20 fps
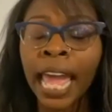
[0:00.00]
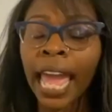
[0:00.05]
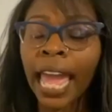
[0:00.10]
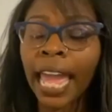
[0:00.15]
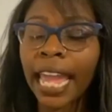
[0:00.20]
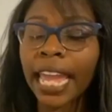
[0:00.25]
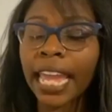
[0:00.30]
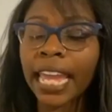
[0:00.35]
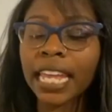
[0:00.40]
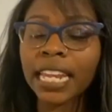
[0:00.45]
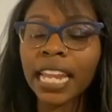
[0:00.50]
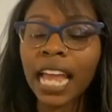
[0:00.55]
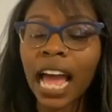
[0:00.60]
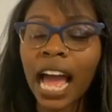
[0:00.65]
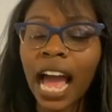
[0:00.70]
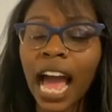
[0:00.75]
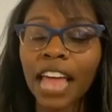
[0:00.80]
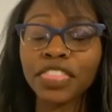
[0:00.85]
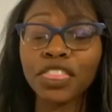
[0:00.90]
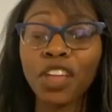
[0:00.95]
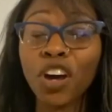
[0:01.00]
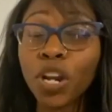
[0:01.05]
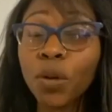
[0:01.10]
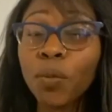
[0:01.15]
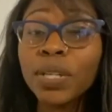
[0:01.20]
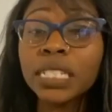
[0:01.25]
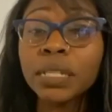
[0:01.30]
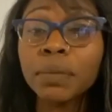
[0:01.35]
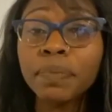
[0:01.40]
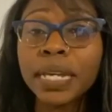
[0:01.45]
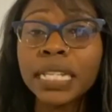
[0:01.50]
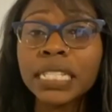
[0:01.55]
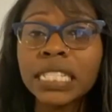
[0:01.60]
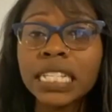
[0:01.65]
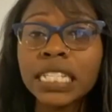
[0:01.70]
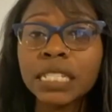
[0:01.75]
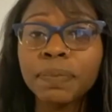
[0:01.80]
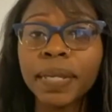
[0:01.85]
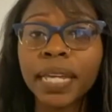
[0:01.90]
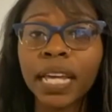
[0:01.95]
And I thought it was a
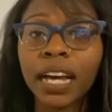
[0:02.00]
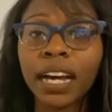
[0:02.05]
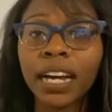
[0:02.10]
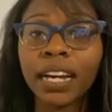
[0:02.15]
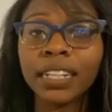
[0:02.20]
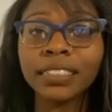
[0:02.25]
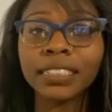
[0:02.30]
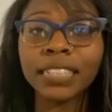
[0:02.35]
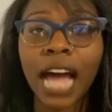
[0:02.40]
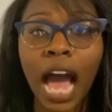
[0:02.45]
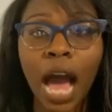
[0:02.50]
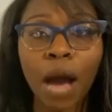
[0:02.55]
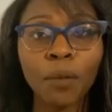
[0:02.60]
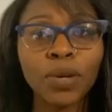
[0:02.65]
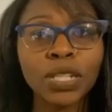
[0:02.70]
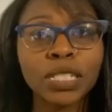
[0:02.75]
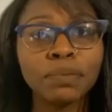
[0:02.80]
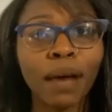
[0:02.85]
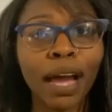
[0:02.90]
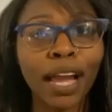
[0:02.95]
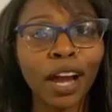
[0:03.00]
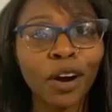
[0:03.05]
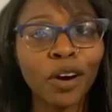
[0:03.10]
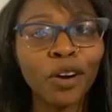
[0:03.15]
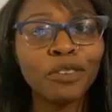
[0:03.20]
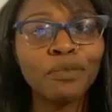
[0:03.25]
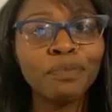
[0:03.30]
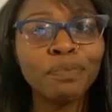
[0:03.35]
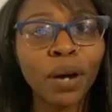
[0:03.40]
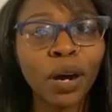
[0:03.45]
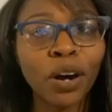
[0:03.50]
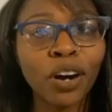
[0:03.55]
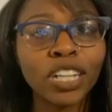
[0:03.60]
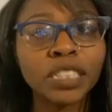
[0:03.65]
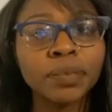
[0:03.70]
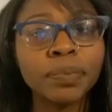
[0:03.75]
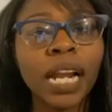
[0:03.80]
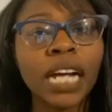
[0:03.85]
business because I was my own boss,